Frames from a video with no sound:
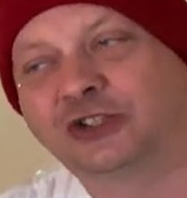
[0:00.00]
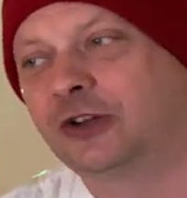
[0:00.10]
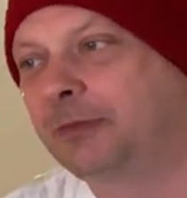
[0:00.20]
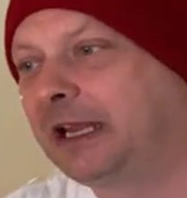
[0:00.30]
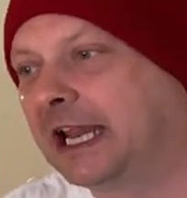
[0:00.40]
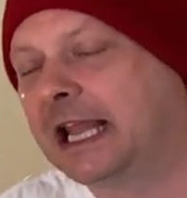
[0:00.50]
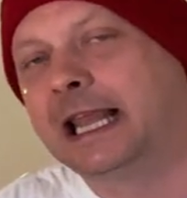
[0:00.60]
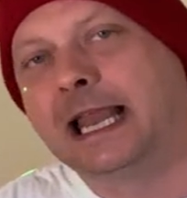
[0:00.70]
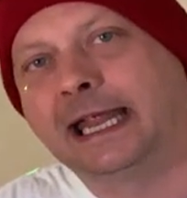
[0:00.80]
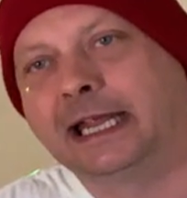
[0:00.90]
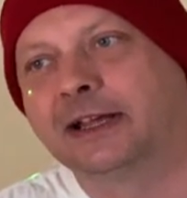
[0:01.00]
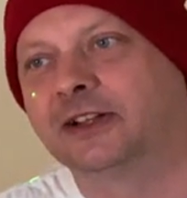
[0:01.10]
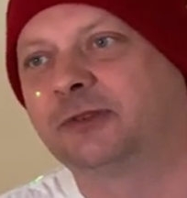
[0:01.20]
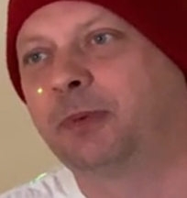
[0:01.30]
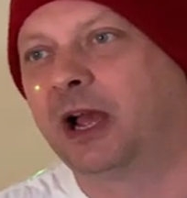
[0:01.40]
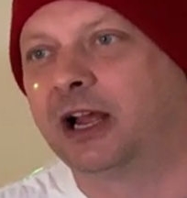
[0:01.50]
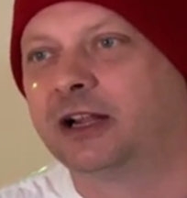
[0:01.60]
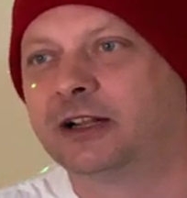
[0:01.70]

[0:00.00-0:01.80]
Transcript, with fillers: Do you know what I mean? It lingers, but